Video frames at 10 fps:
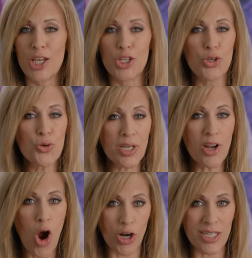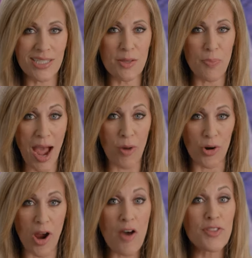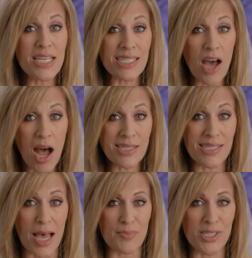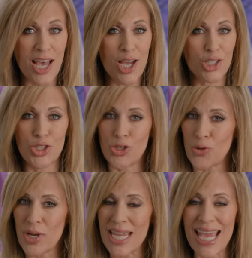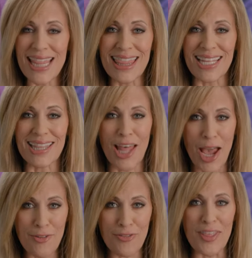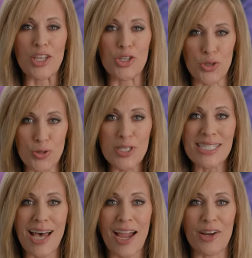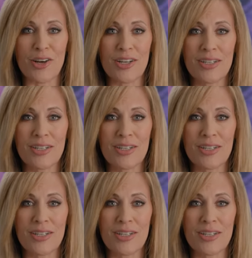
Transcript: you can harness the power of these concepts to create the life that you desire.